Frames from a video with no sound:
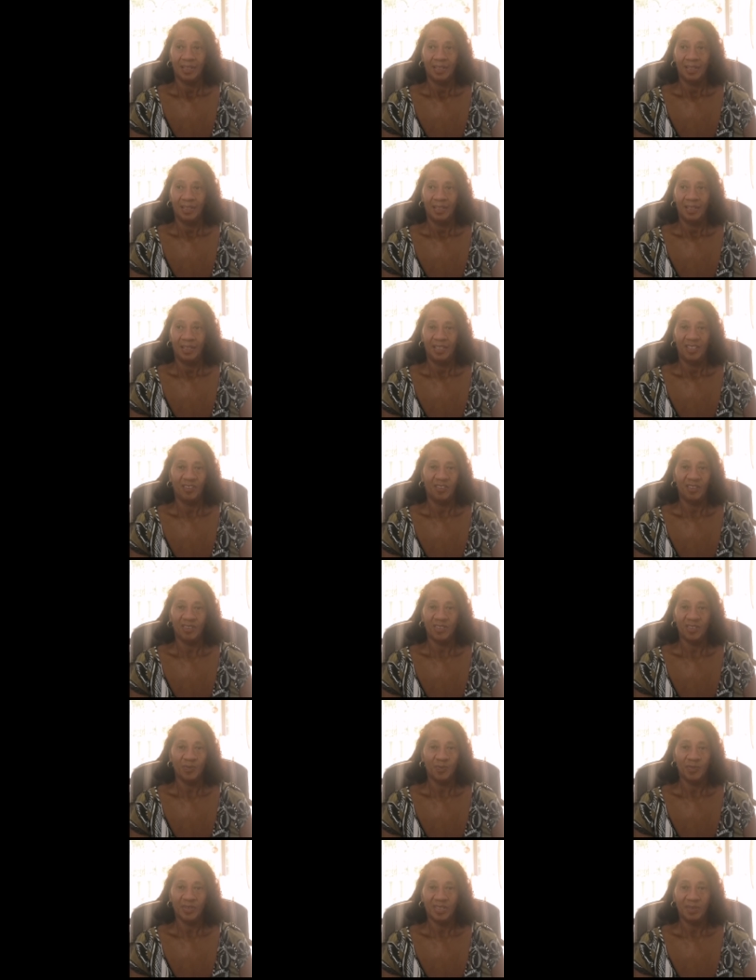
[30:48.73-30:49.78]
You've got
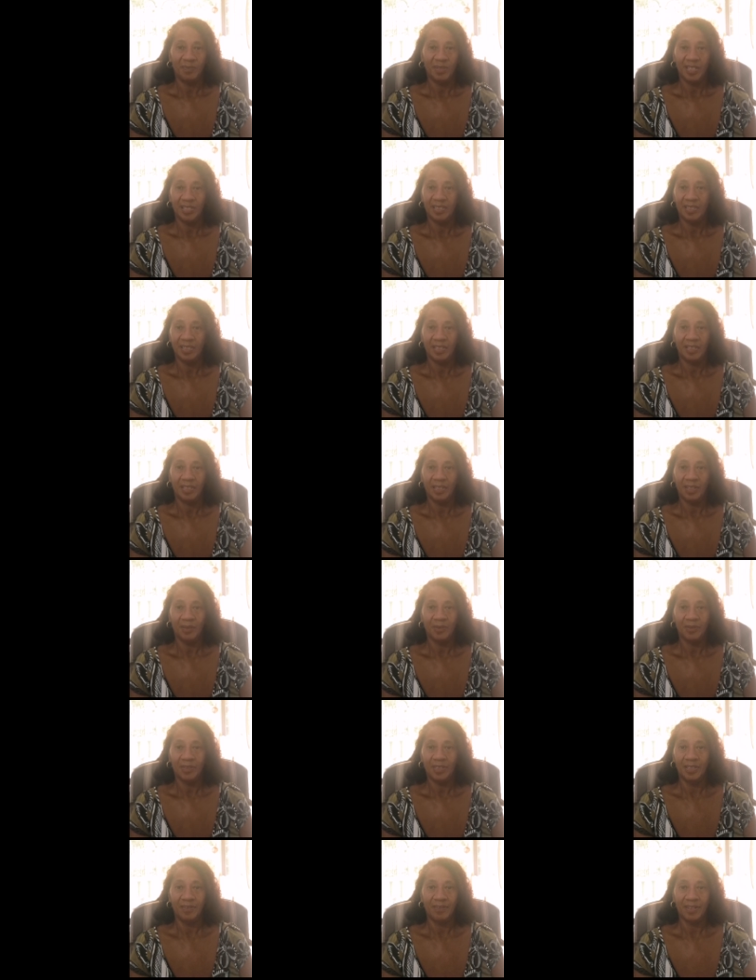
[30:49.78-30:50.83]
somebody basically
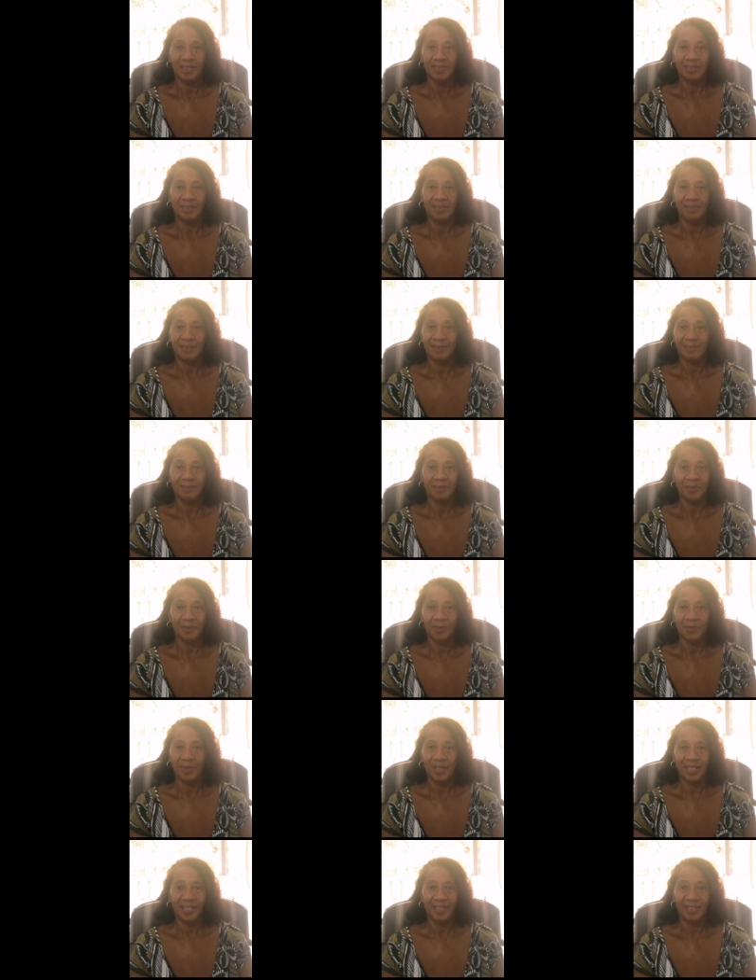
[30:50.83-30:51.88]
holding your hands all the
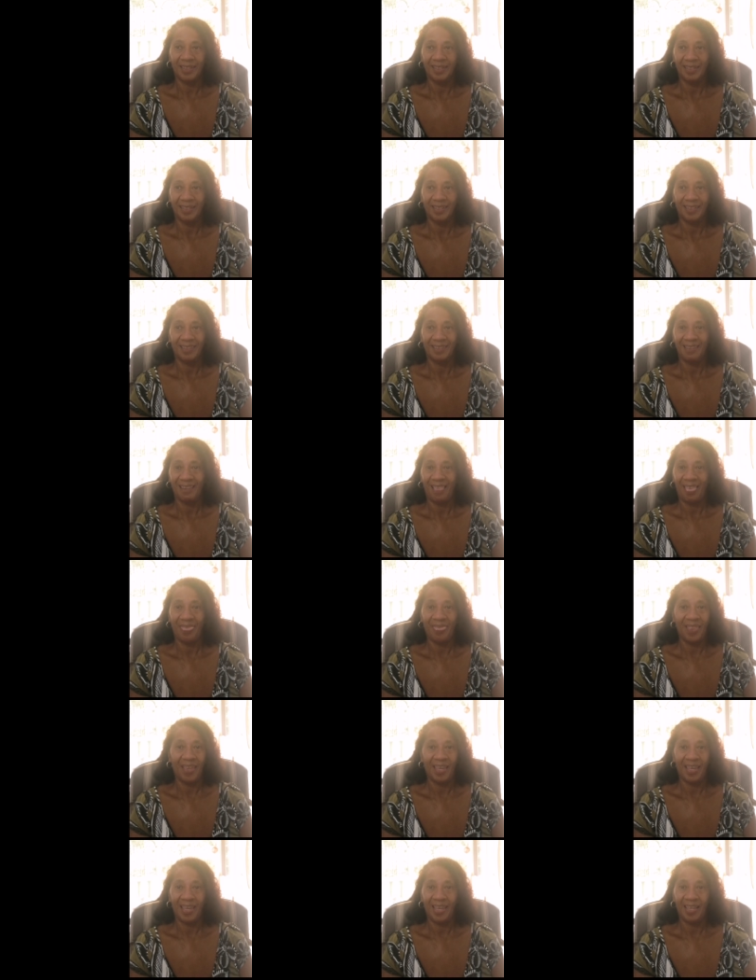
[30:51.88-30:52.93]
way
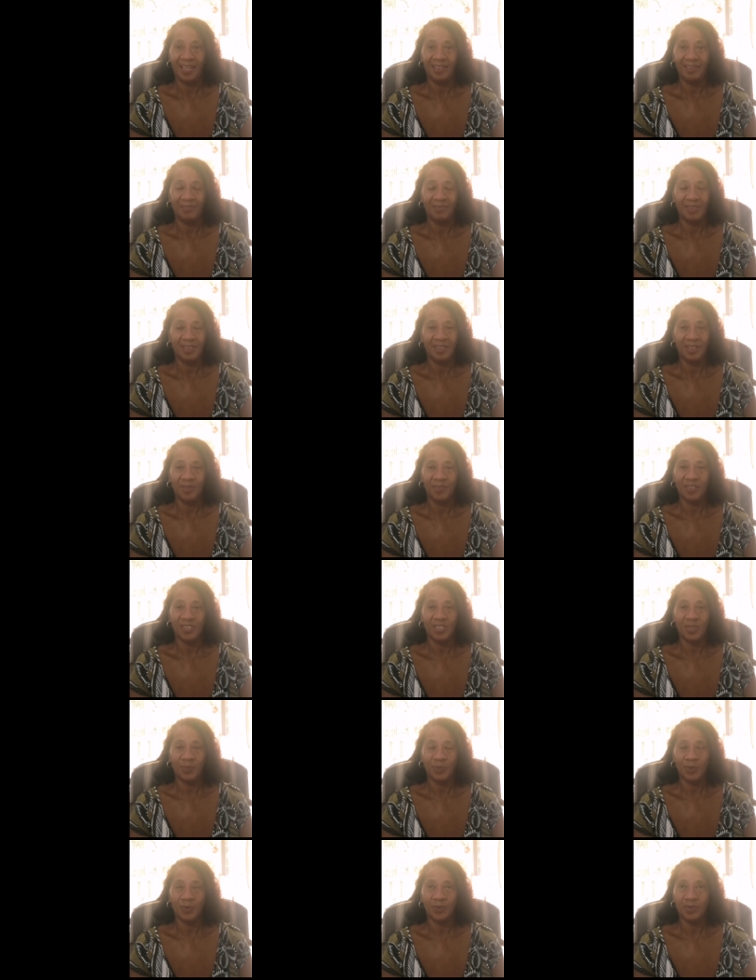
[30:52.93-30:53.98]
there. The
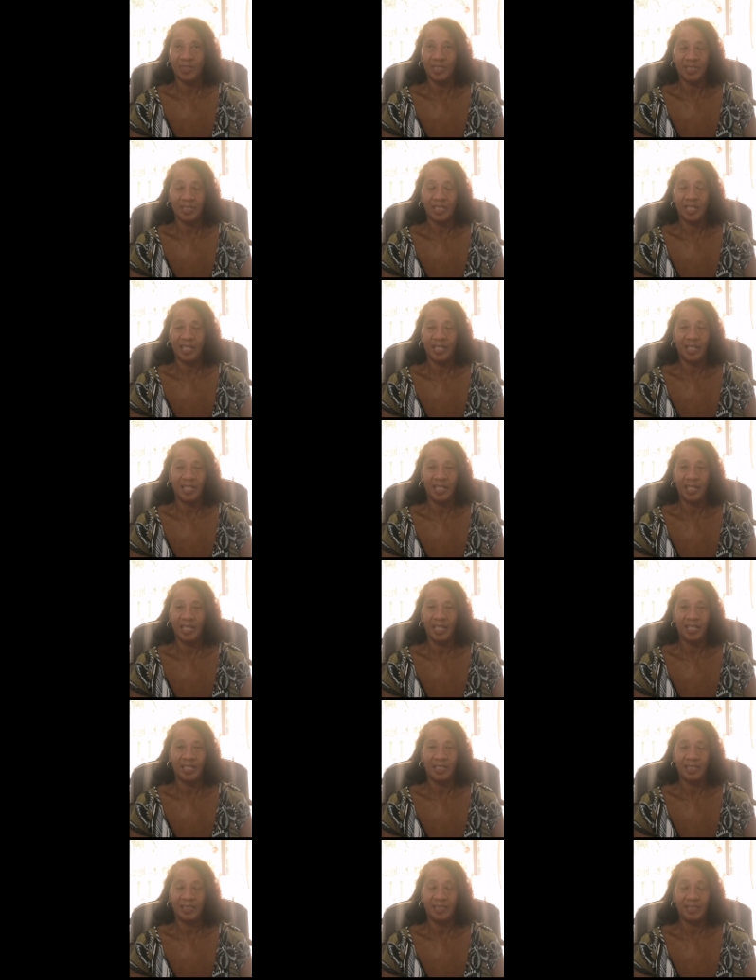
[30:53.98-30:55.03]
support is there.
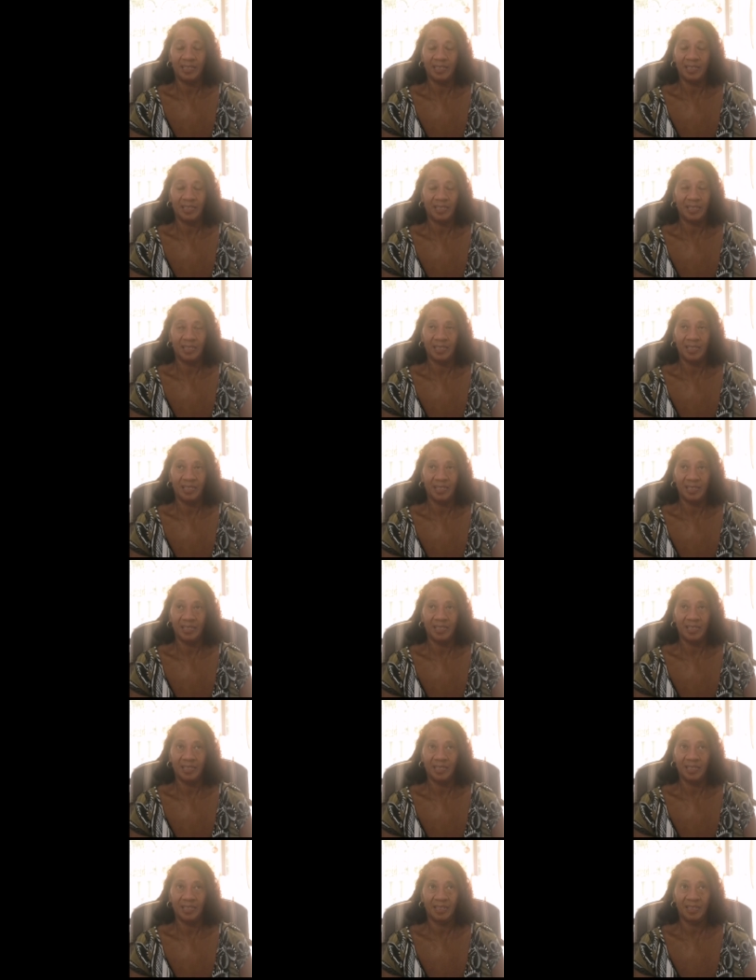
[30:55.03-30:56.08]
It's
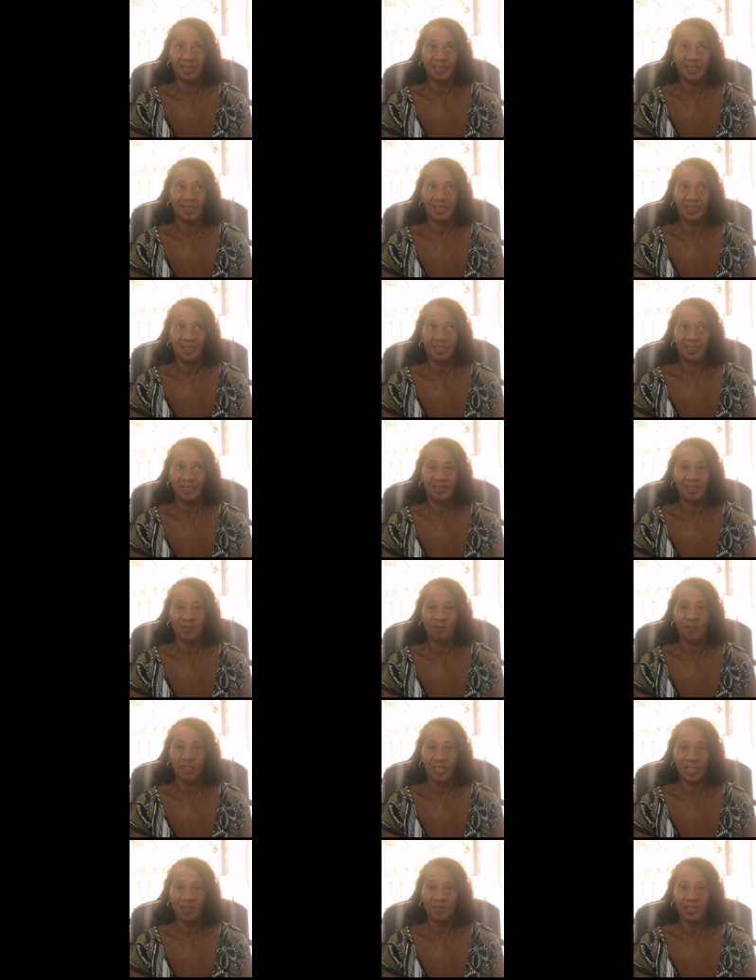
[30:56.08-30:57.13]

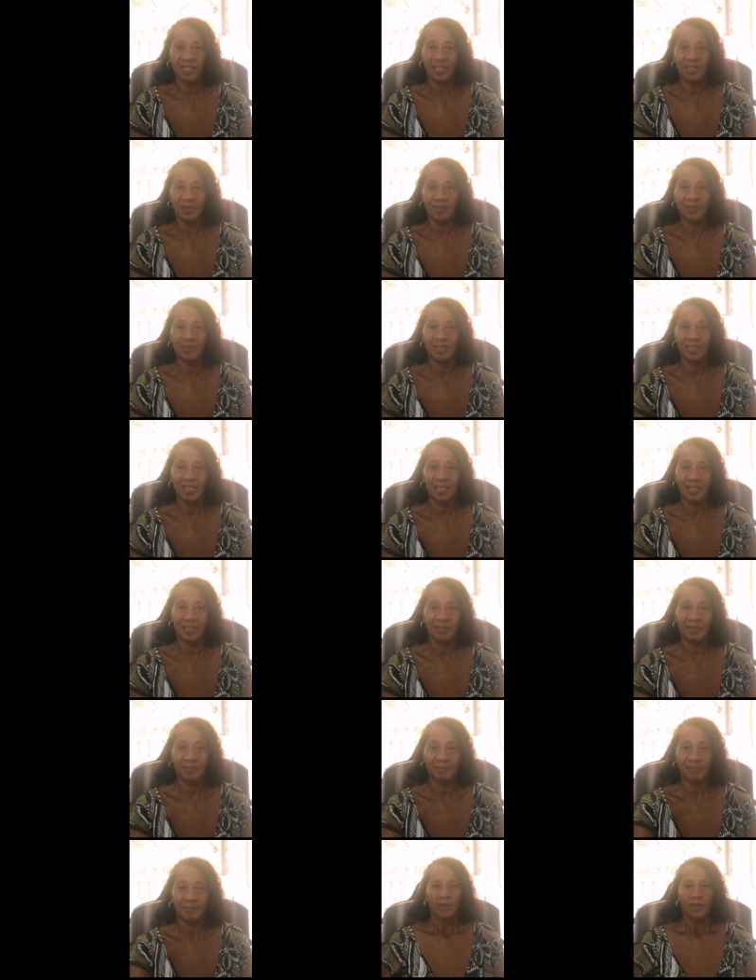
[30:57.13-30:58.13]
really, really good, yeah.